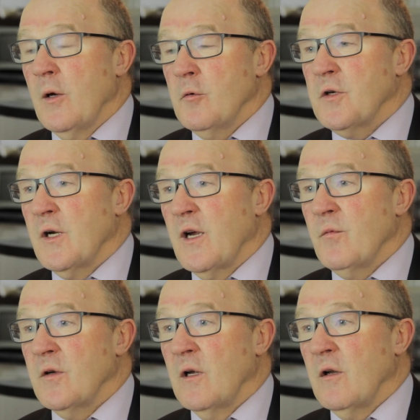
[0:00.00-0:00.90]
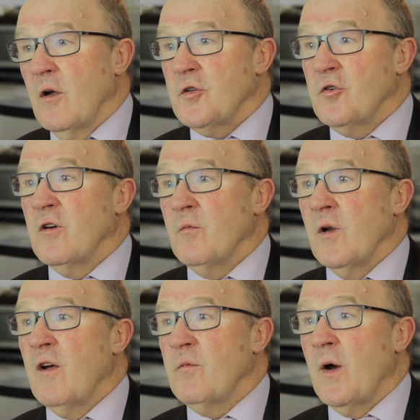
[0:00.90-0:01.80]
he was going to give me a large chunk of my
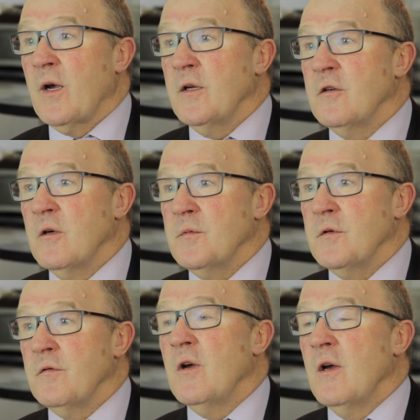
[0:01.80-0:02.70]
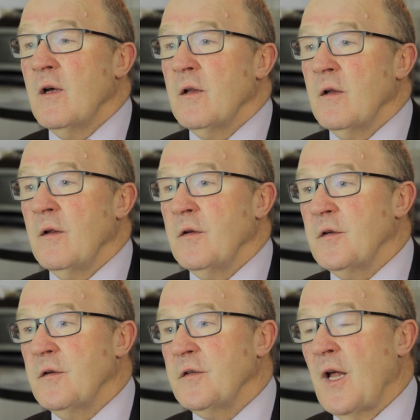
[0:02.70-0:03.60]
life back in terms of
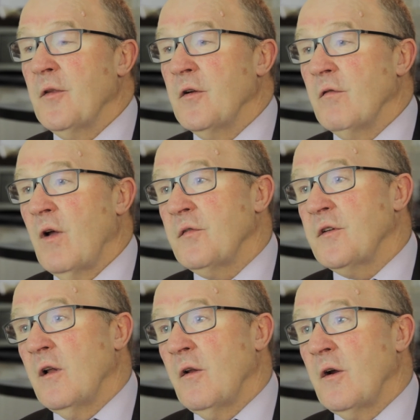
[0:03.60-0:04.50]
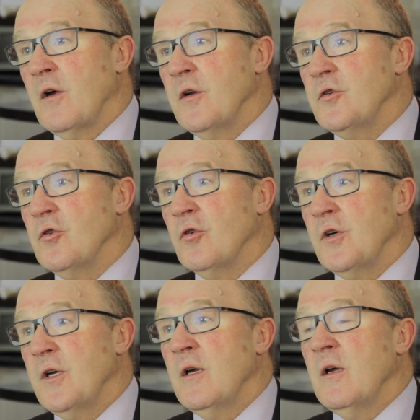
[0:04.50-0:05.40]
the standard of lifestyle that I could
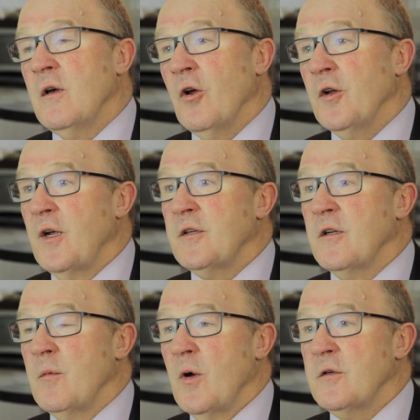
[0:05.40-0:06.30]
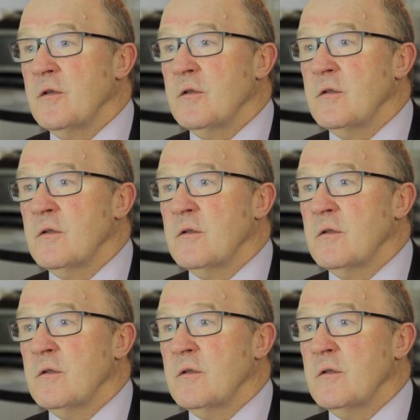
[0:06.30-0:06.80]
enjoy on a day-to-day basis.